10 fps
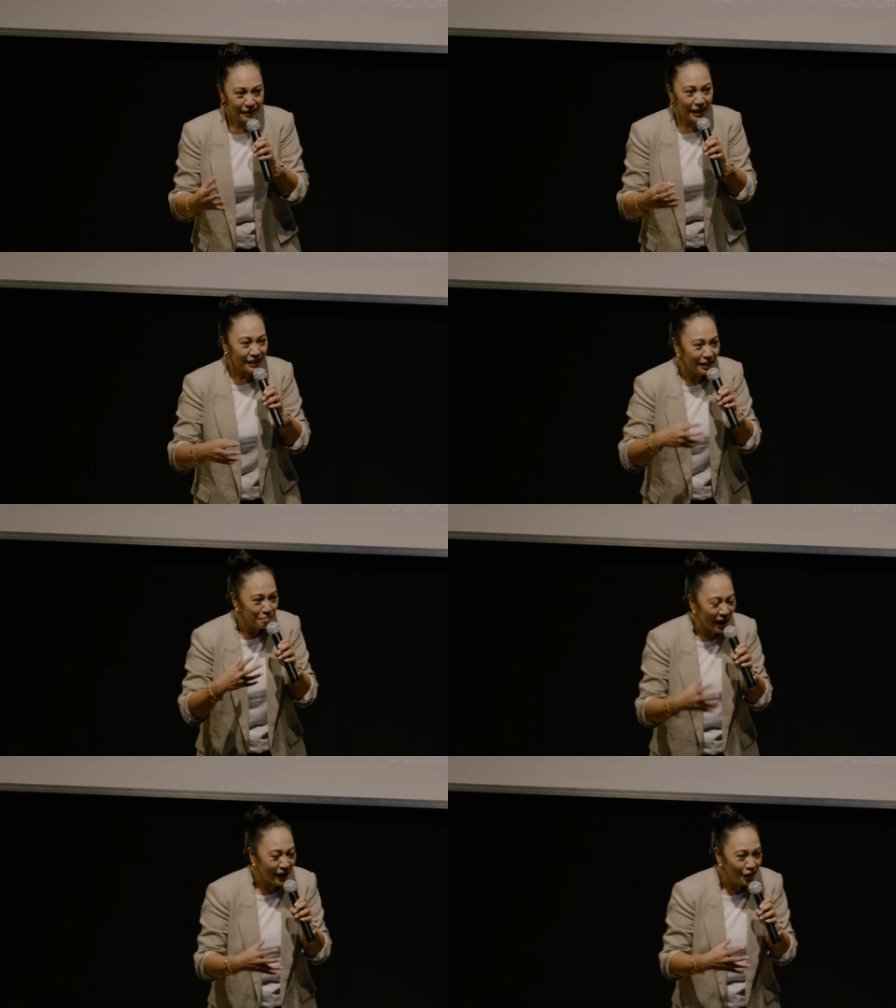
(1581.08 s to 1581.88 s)
Nothing
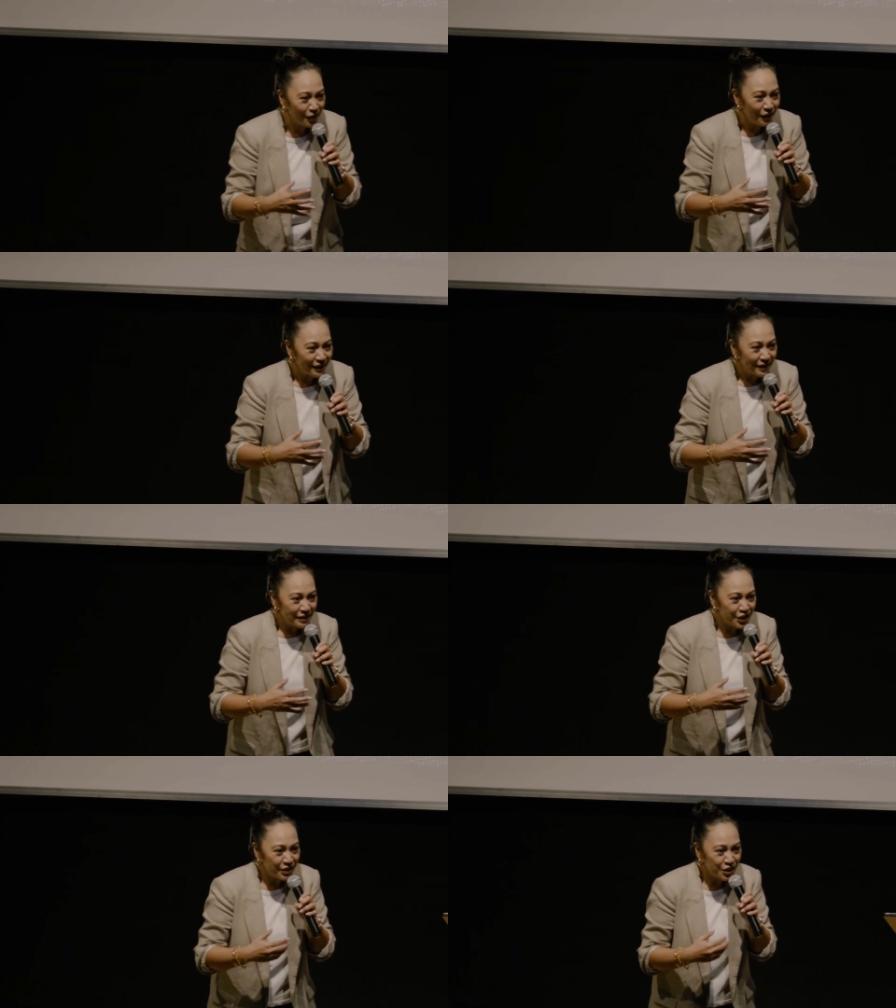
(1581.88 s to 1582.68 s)
made her,
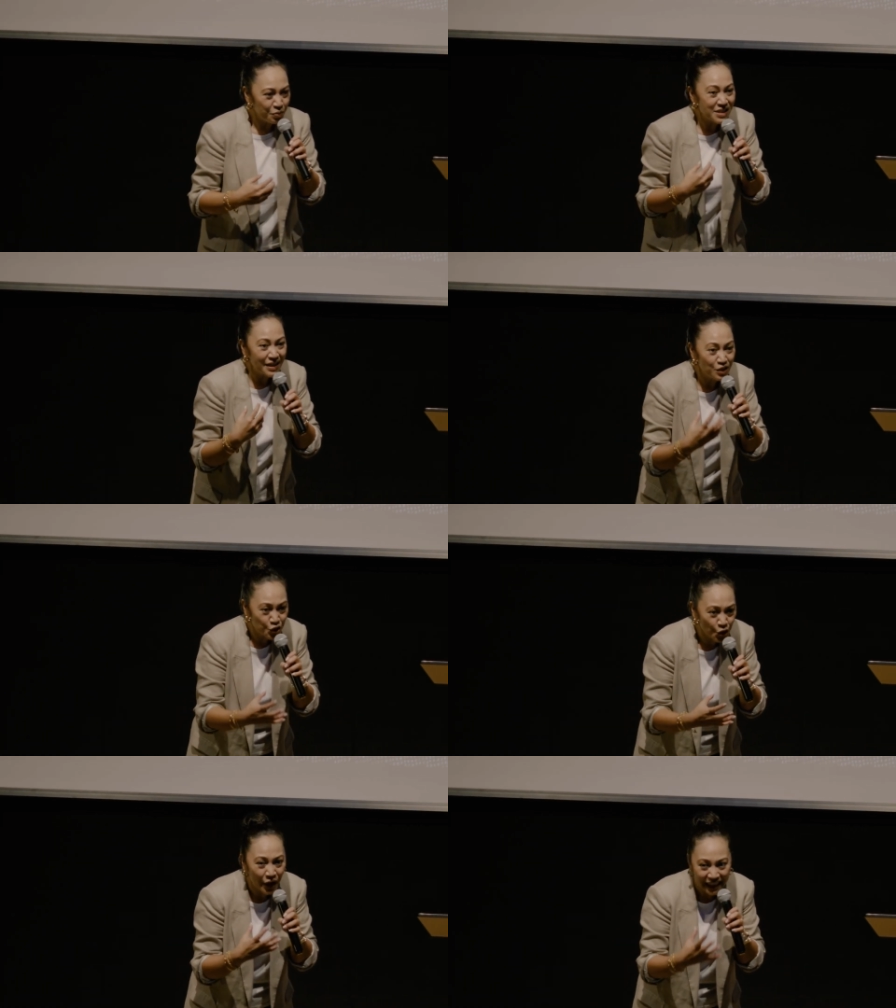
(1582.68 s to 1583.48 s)
she wasn't
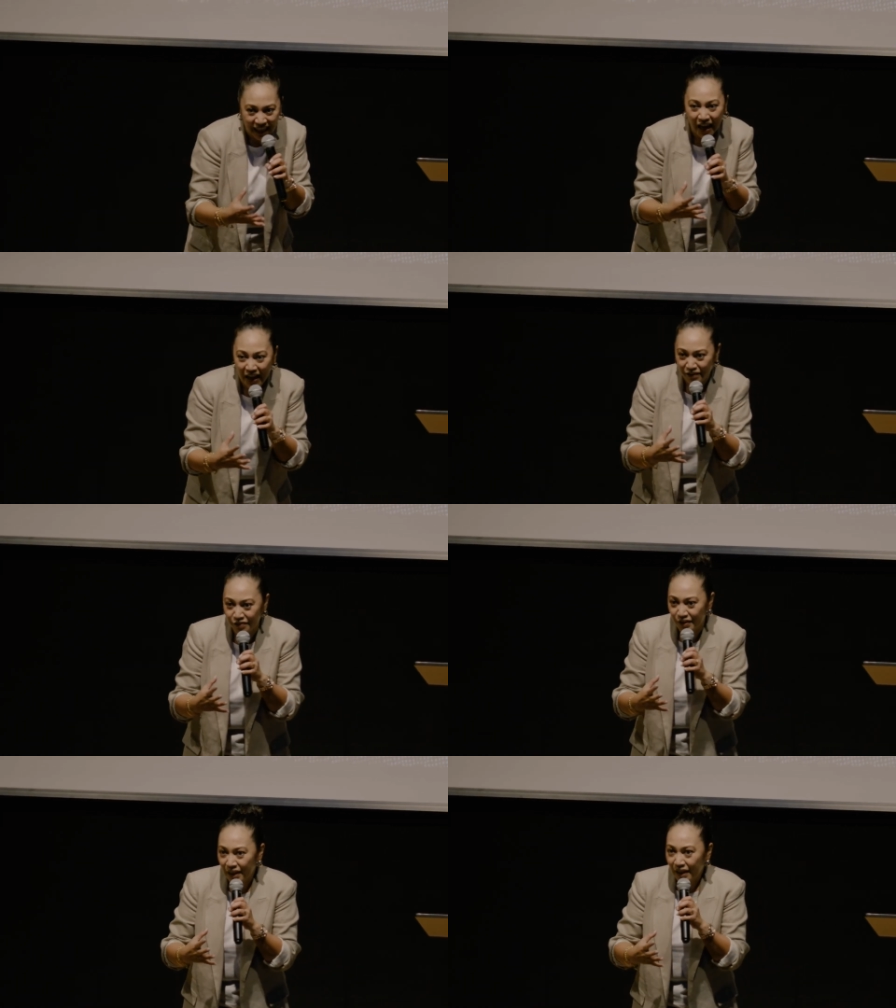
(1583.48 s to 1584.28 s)
enjoying life